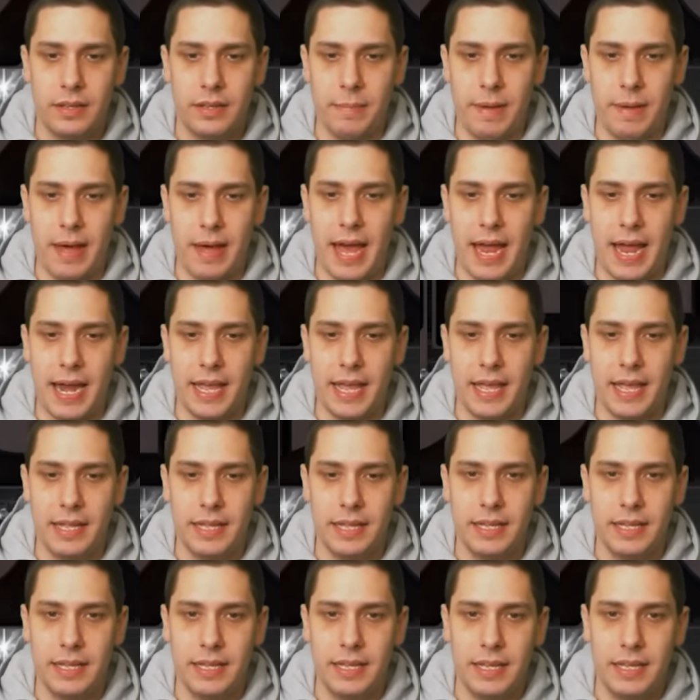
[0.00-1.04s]
Come on.
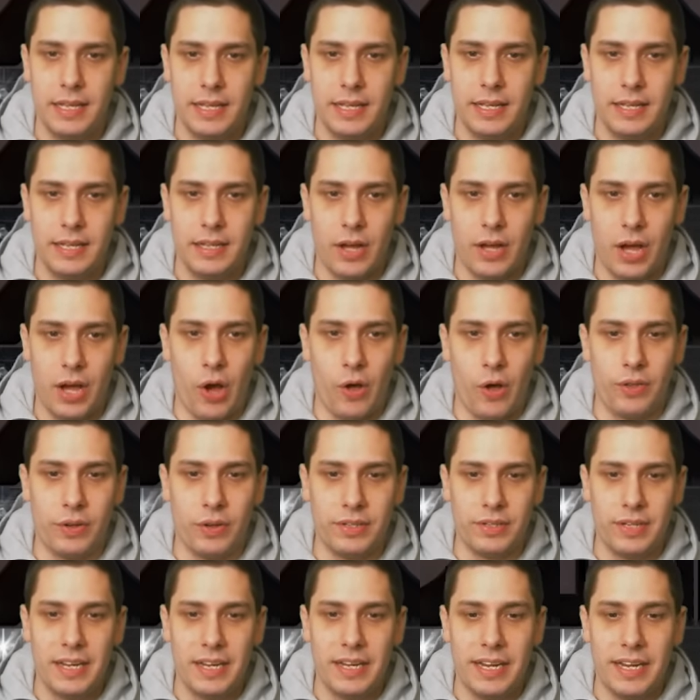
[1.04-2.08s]
Oh,
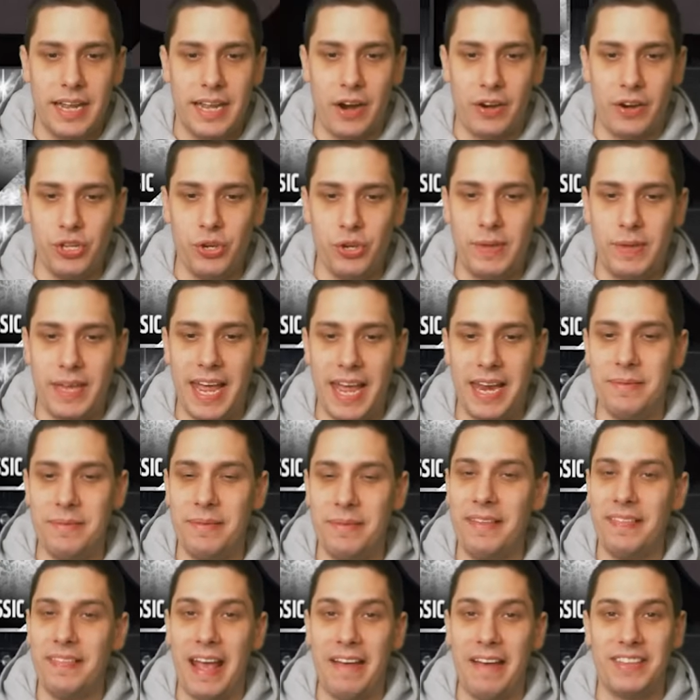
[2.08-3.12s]
the... Are you
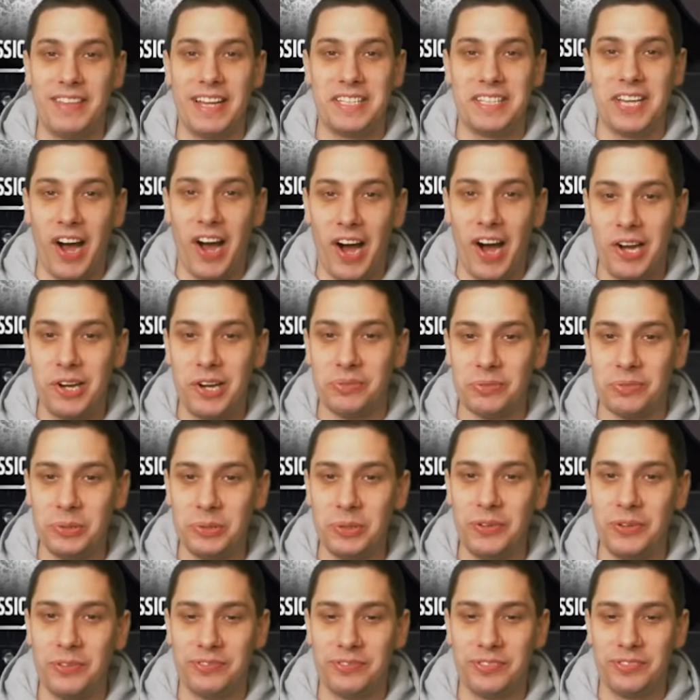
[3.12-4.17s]
kidding me? They have the tuck
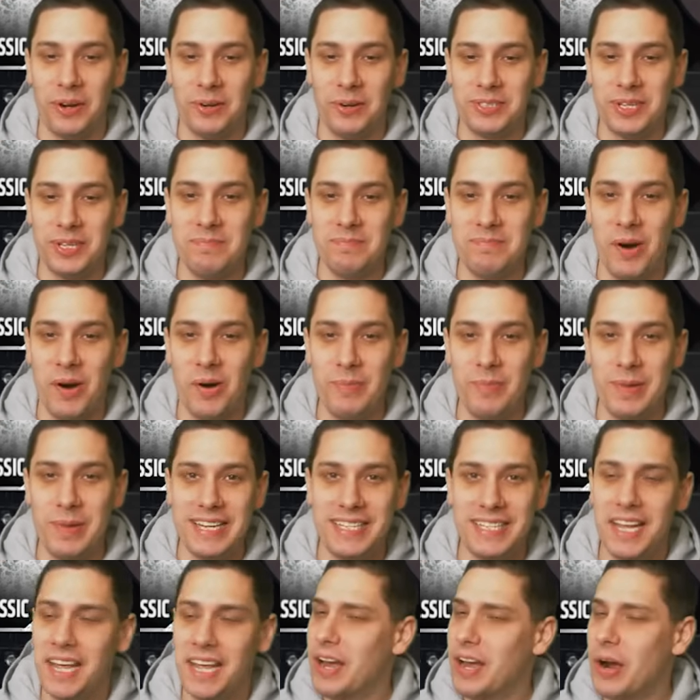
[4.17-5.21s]
rule frozen
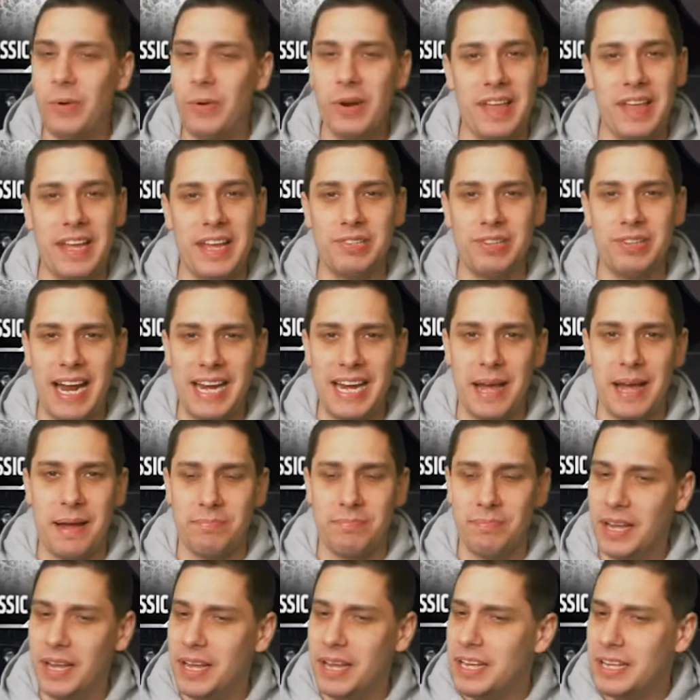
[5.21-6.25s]
moments. What are they trying to...
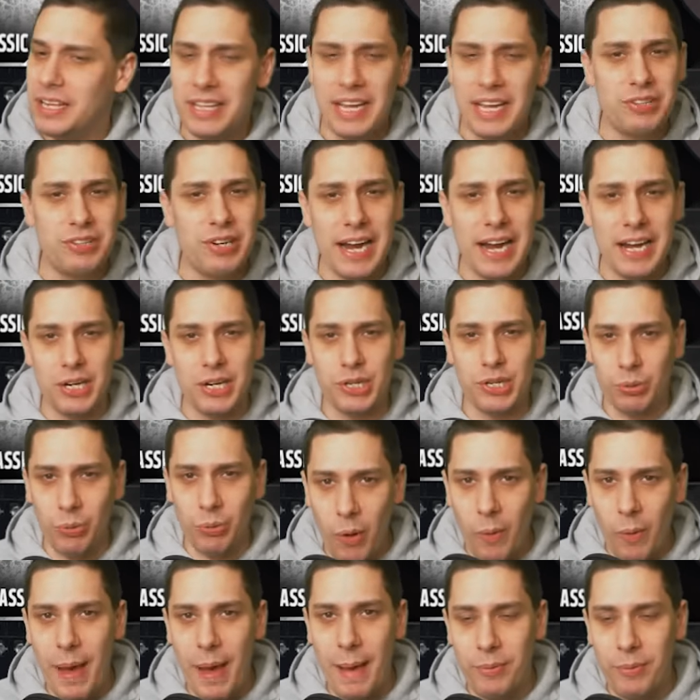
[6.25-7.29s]
Are they trying to
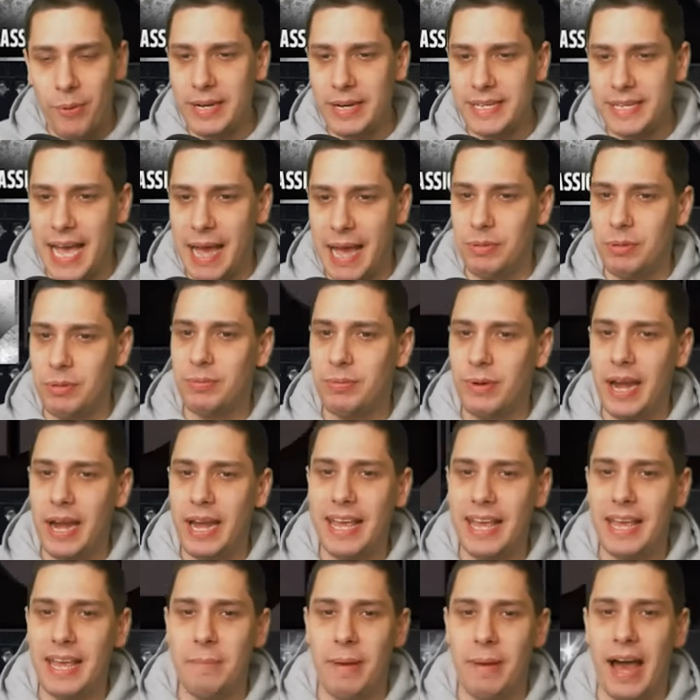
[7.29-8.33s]
troll my boy Tommy
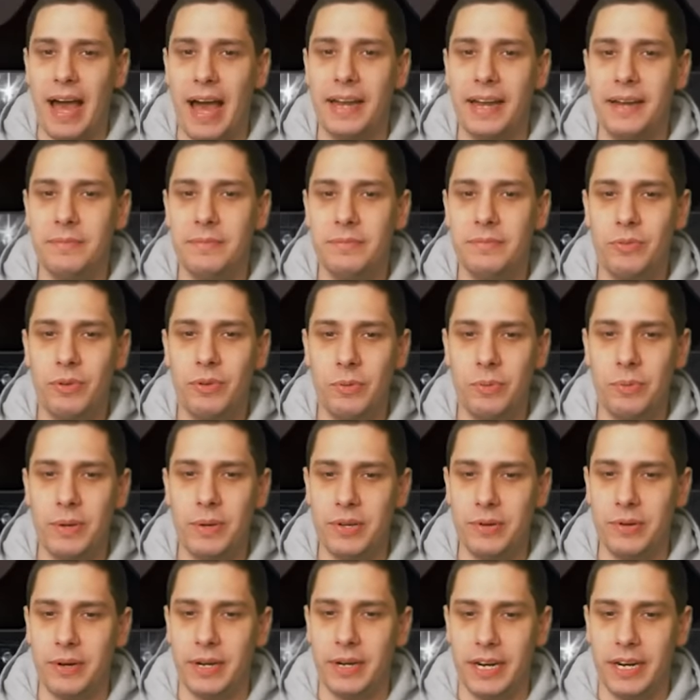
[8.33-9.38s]
Brady? Come on. What are we
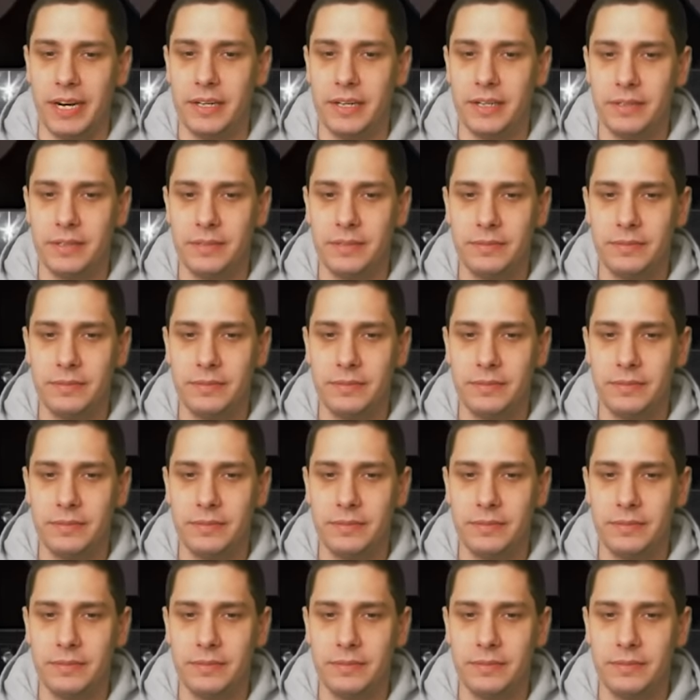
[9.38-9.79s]
doing here?